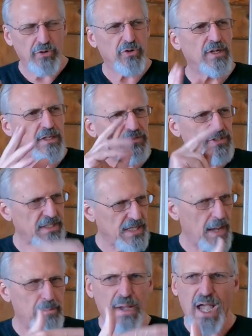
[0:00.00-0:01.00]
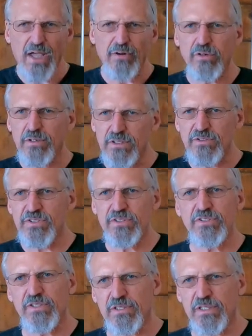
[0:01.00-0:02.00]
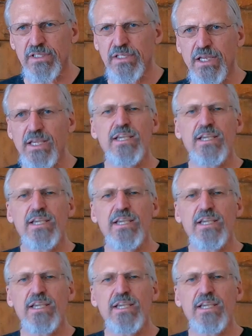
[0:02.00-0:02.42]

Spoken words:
you're going to see that pattern consistently.